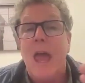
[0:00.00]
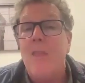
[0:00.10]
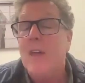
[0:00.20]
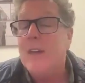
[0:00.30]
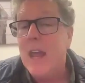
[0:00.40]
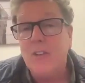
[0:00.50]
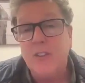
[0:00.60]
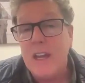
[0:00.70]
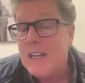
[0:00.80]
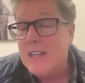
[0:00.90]
And then next,
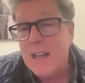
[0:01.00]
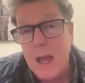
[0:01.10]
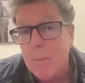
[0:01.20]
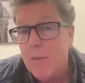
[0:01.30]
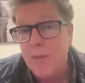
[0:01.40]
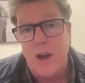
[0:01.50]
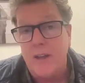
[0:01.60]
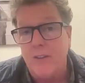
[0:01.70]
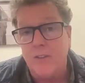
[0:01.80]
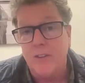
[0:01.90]
I need to
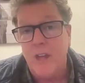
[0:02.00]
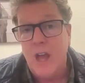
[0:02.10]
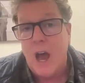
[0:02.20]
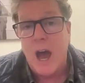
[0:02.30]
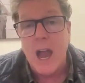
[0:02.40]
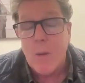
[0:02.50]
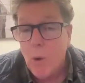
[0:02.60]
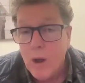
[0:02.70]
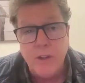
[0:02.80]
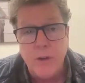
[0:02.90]
empathize. I
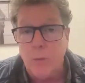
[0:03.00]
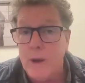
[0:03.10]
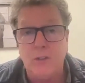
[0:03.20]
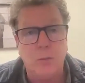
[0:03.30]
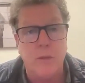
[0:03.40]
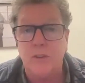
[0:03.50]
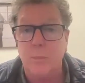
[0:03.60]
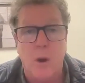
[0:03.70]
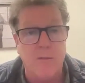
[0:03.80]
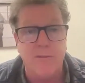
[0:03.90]
wasn't raised with a
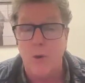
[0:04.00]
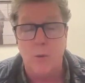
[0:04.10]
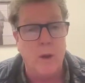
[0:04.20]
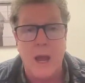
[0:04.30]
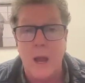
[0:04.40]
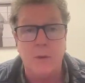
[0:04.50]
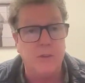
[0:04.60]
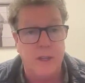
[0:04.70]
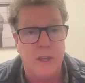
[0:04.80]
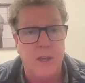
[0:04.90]
smartphone when I was
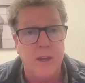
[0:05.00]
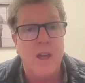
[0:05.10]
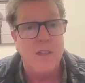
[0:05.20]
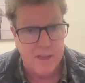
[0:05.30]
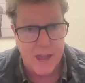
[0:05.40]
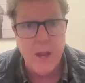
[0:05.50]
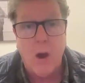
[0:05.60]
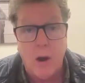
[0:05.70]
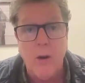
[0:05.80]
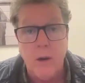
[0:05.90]
a kid. They
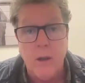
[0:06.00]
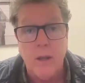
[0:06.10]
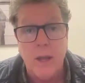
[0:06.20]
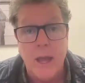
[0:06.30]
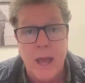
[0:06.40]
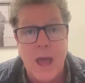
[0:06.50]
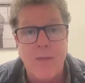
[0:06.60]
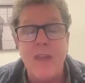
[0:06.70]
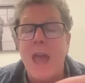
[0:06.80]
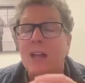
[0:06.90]
are. And
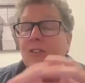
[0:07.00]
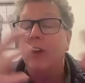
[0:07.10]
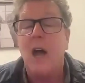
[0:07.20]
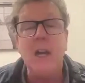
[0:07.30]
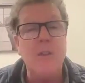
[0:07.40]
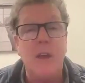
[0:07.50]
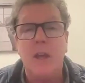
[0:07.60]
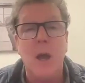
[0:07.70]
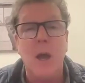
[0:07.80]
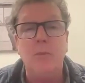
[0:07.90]
the anxiety that
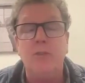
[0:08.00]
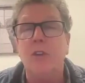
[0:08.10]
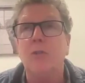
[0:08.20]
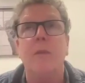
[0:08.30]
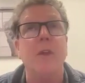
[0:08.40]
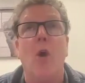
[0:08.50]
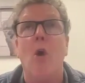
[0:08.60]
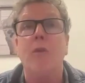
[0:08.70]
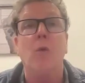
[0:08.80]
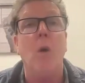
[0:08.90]
comes just with the
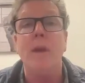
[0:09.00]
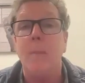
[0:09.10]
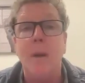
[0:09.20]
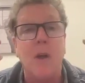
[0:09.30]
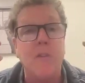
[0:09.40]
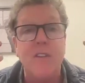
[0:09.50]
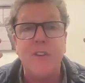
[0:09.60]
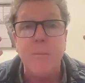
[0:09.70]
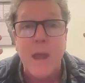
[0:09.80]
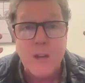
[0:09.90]
overwhelming amount of
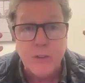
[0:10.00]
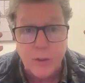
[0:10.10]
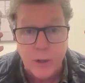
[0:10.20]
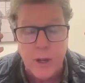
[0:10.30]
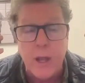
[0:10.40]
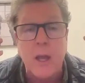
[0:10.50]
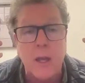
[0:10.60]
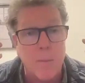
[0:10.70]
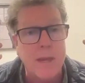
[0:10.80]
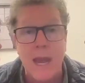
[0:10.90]
information
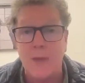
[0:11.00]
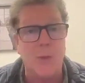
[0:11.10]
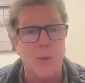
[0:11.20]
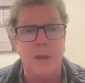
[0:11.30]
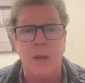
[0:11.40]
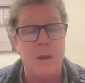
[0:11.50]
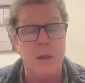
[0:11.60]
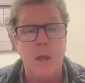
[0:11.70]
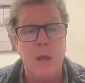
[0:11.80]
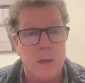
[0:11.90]
coming at them
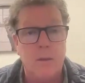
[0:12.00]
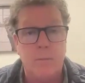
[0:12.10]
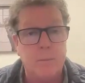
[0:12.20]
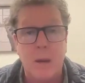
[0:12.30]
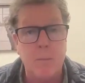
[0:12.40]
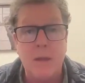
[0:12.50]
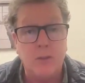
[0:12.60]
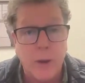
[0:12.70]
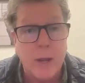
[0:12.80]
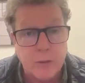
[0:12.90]
can be
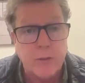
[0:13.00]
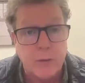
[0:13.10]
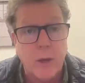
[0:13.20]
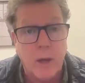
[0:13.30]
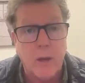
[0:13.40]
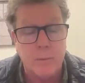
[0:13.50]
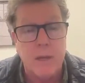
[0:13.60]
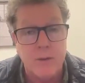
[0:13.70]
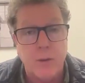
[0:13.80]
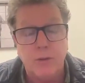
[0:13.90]
stress
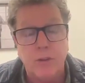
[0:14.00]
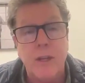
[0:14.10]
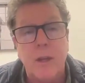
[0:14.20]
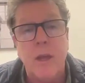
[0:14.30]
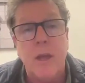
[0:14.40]
inducing.